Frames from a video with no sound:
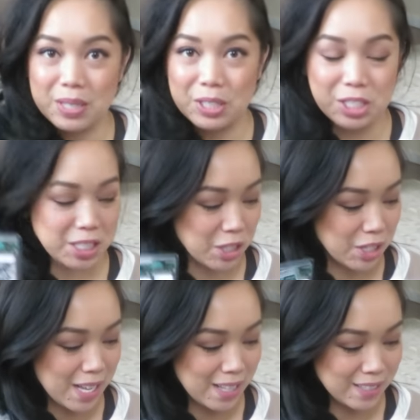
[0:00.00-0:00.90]
they're just
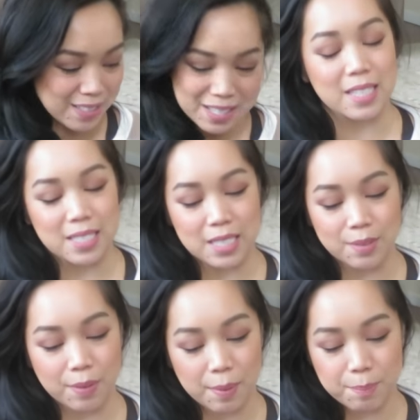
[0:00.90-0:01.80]
Ardell's. This
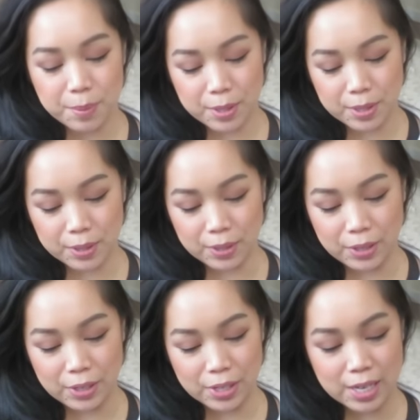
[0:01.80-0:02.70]
is from
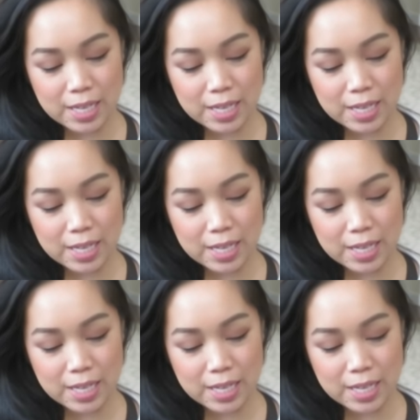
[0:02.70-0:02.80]
Pure